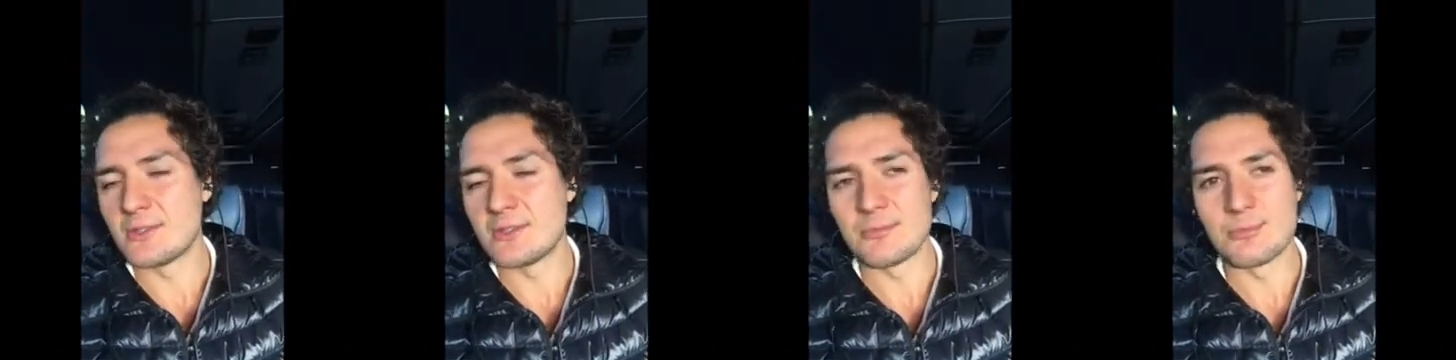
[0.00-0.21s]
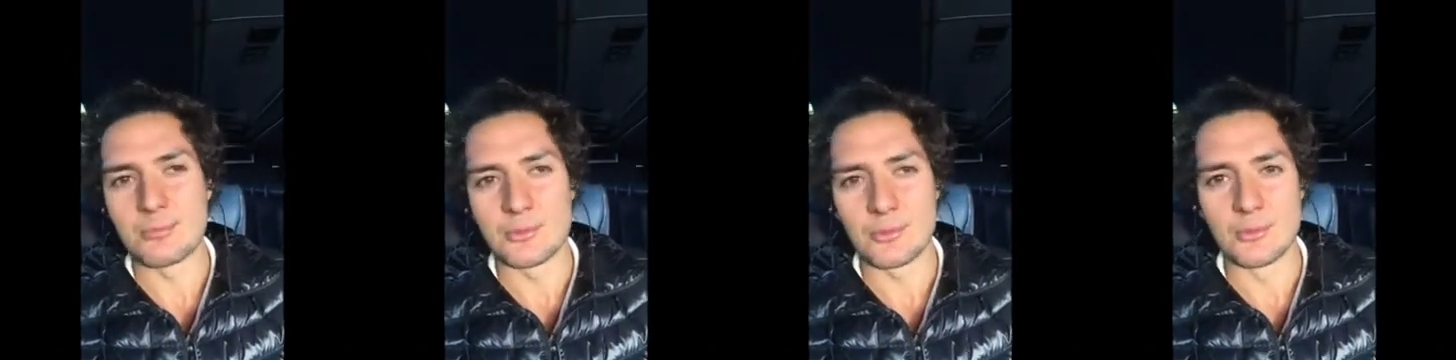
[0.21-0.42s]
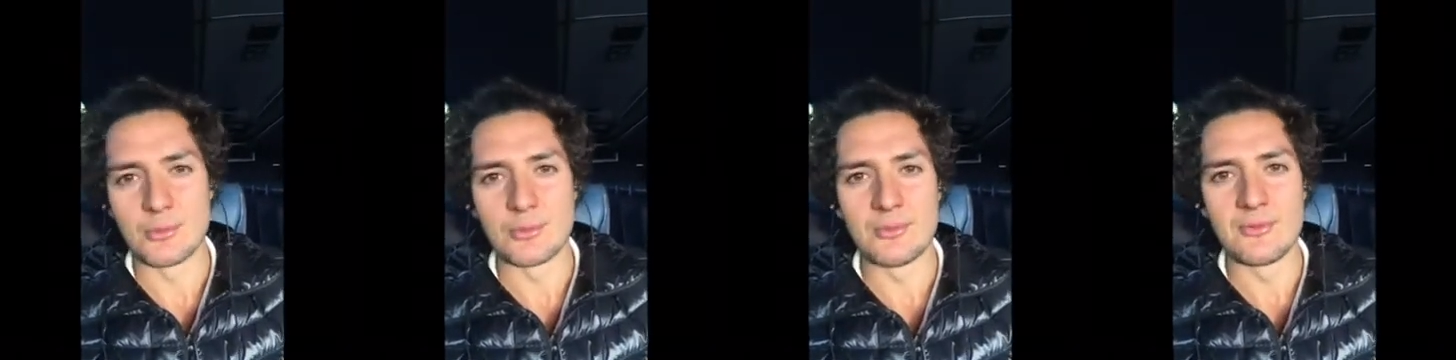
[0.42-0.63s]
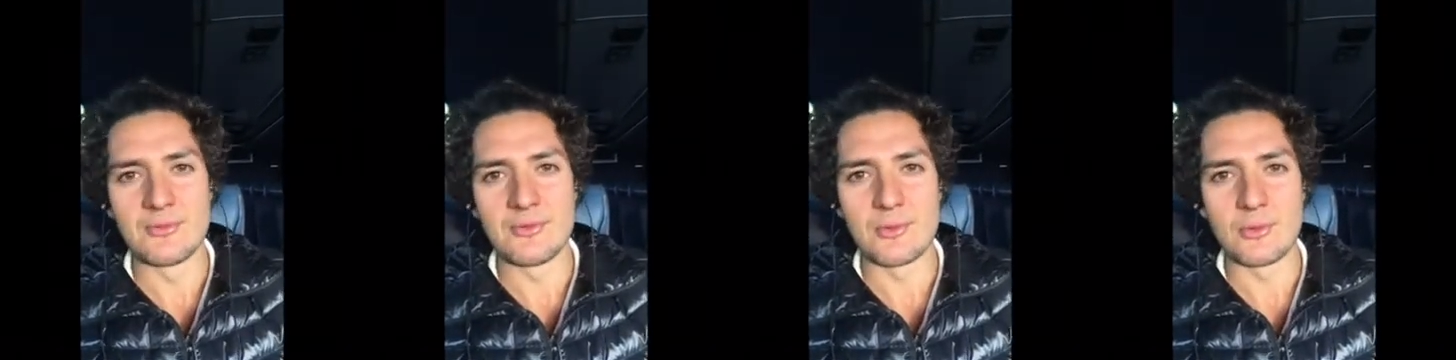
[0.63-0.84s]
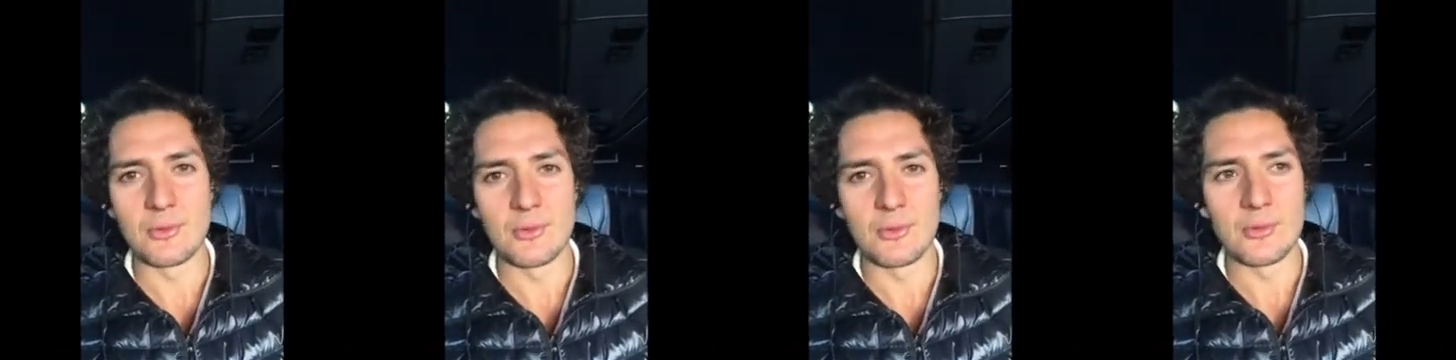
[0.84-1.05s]
improve
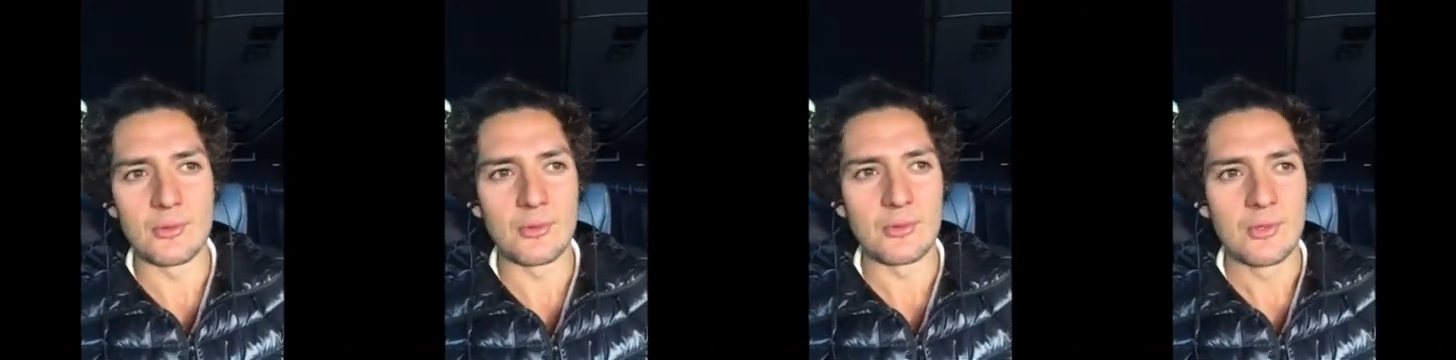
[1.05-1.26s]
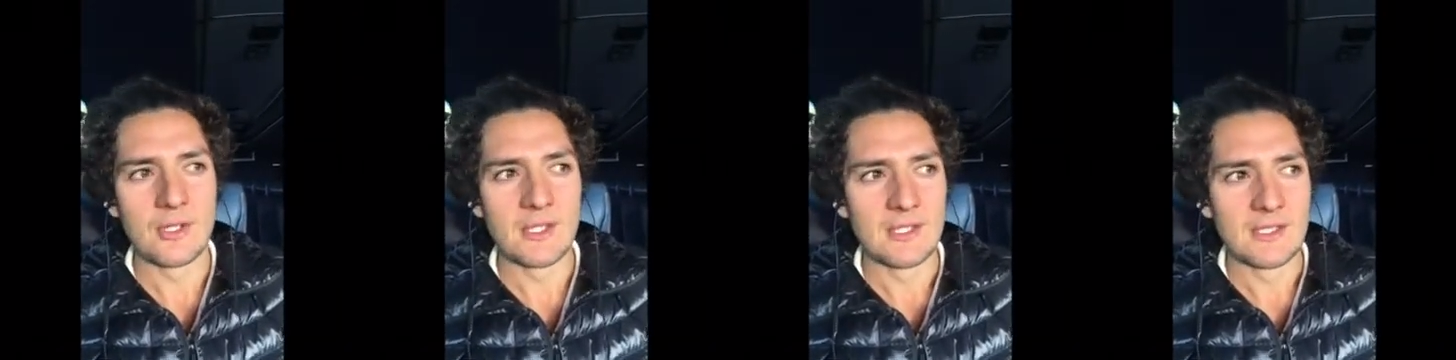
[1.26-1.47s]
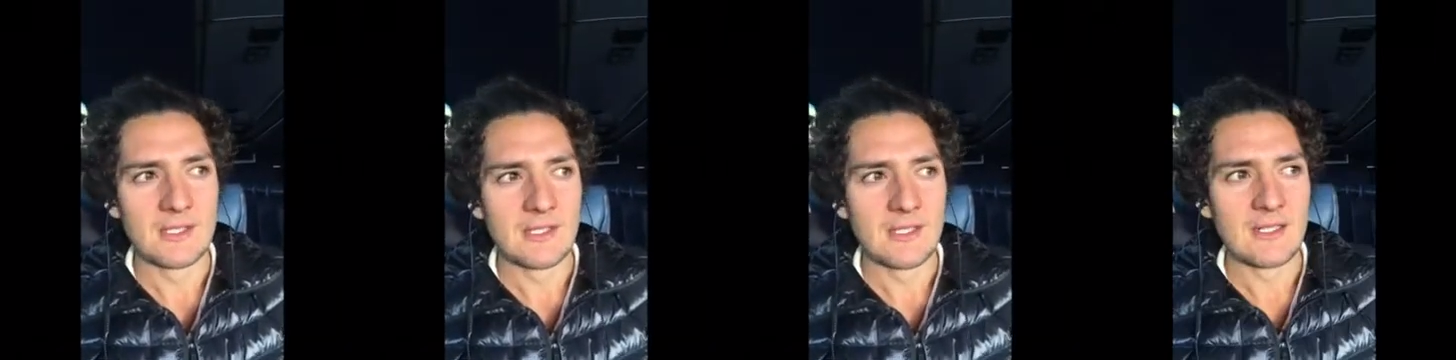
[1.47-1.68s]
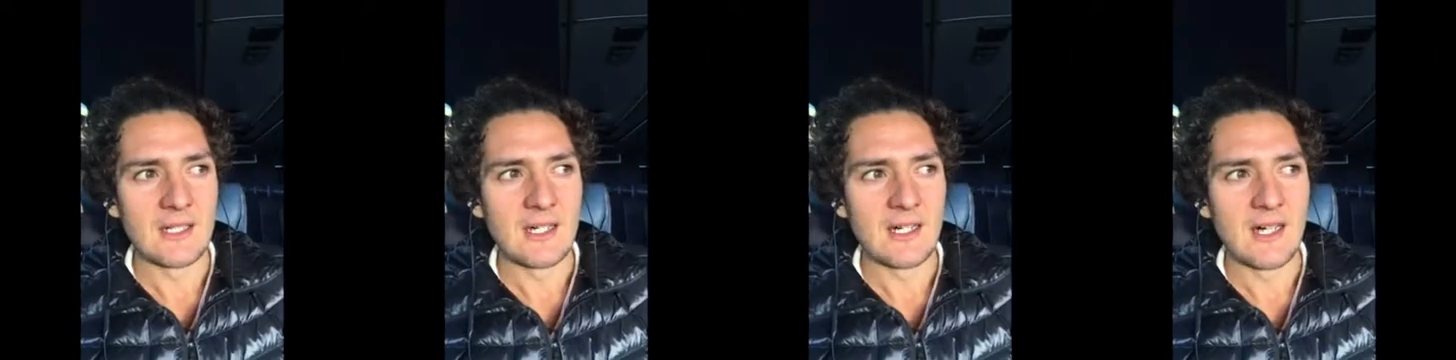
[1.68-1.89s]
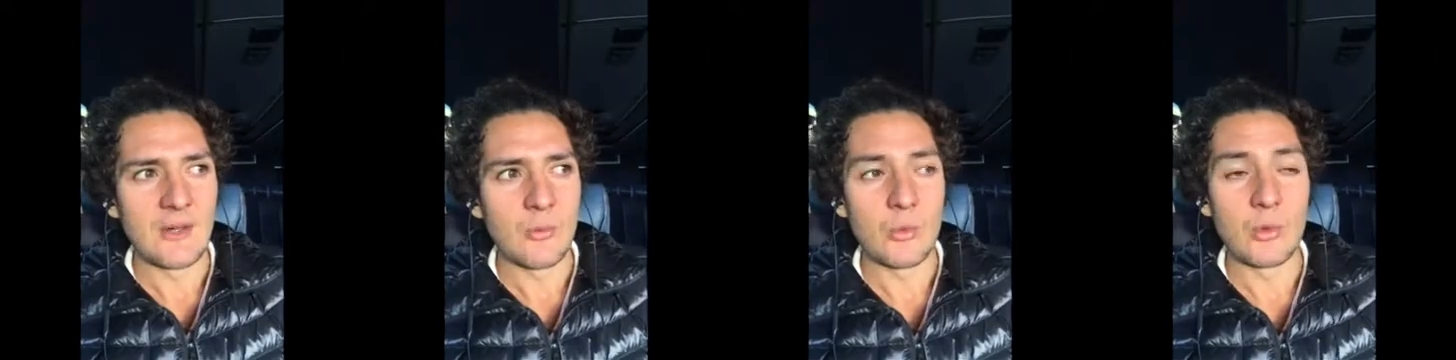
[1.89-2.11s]
your
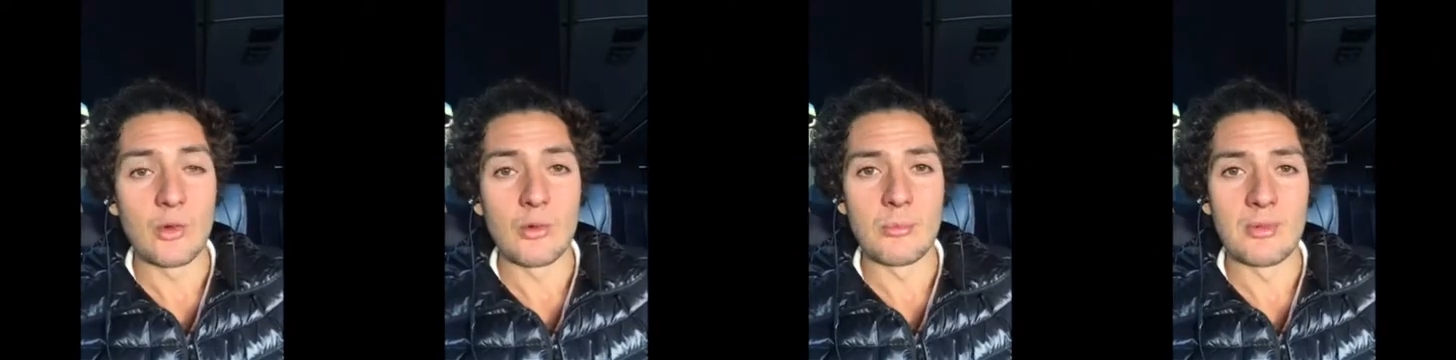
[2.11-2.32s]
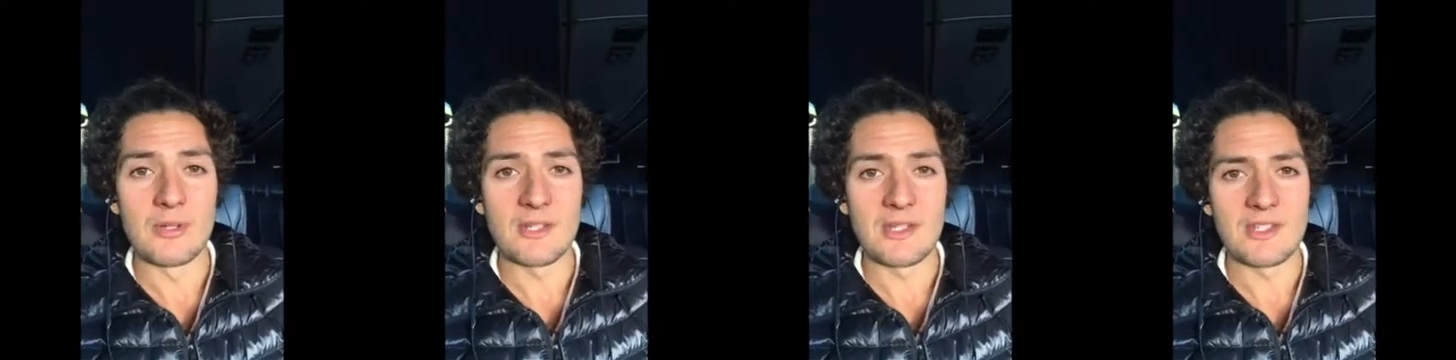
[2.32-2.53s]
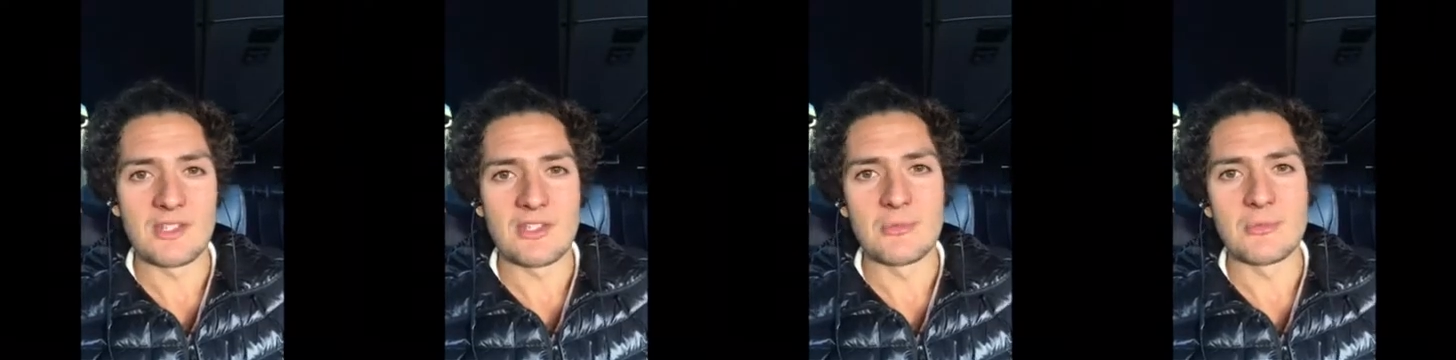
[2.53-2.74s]
uh, well-being.